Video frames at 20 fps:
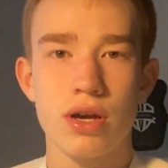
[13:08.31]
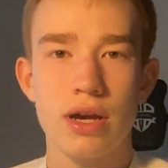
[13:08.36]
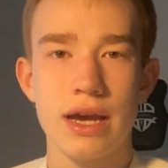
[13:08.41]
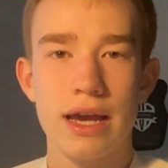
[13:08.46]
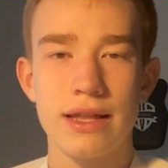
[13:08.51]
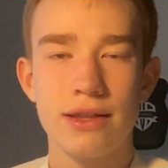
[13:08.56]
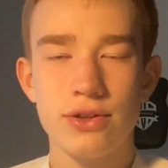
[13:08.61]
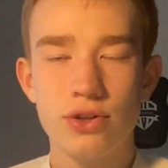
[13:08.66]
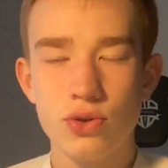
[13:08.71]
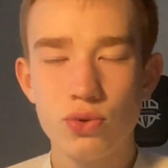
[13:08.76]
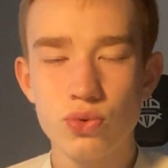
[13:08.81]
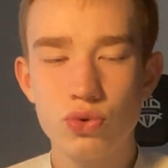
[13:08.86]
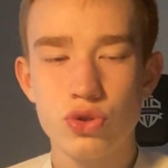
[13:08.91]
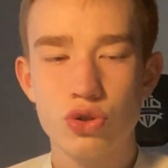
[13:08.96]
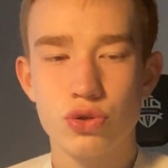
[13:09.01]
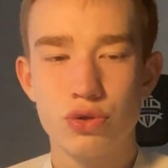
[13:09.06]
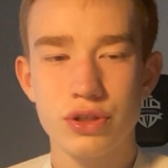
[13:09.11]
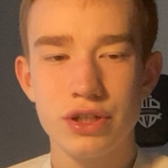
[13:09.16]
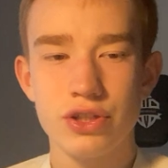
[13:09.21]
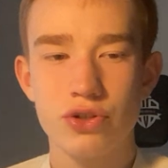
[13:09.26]
and you
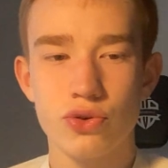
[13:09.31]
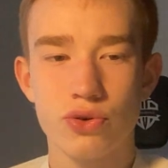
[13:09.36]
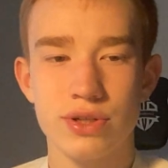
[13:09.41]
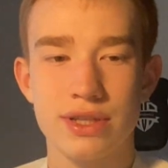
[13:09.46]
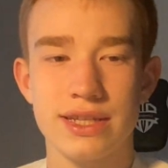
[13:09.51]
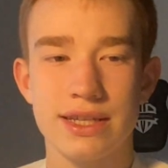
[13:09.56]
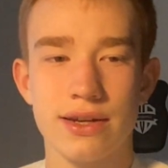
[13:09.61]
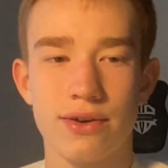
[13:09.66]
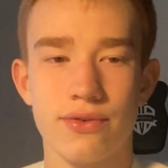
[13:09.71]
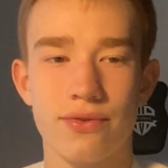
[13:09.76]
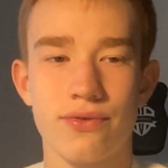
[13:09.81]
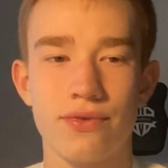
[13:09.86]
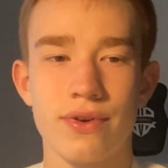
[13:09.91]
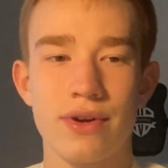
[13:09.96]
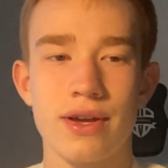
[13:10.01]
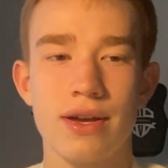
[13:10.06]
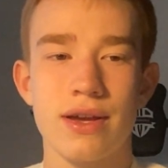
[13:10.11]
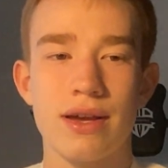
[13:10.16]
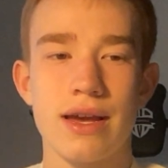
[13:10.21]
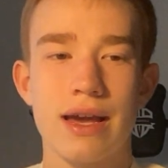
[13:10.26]
treat yourself
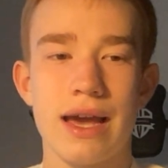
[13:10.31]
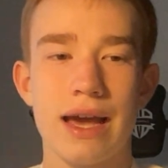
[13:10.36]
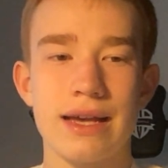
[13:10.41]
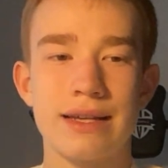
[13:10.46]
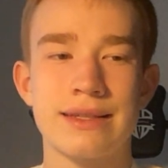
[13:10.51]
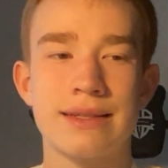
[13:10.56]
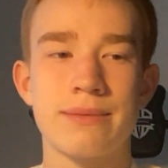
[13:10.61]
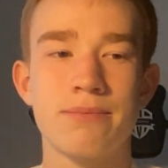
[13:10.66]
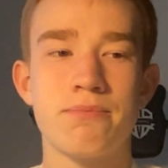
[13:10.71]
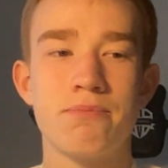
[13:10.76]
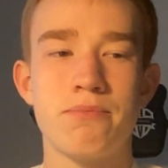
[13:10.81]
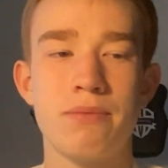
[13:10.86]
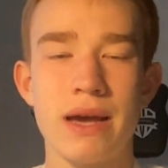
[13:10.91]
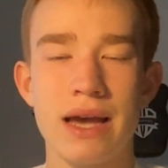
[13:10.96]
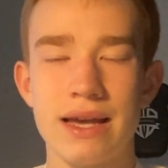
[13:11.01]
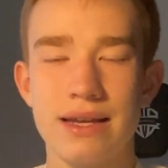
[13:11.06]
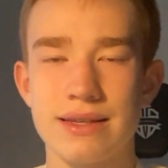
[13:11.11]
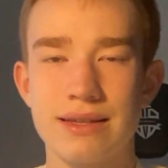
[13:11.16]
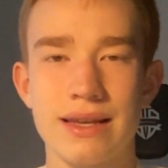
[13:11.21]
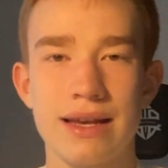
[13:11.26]
as
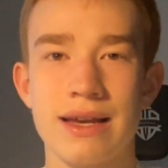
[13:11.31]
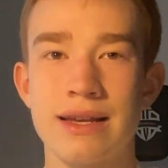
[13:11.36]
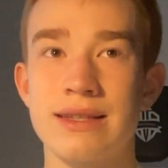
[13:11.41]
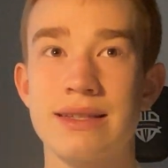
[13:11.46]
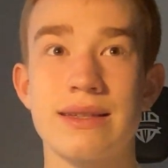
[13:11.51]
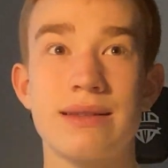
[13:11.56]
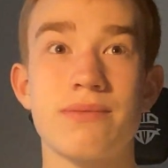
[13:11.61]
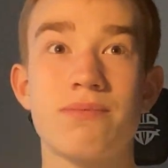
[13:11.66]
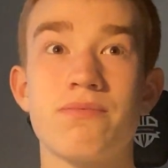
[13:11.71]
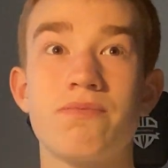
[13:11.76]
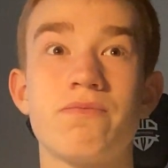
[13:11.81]
best as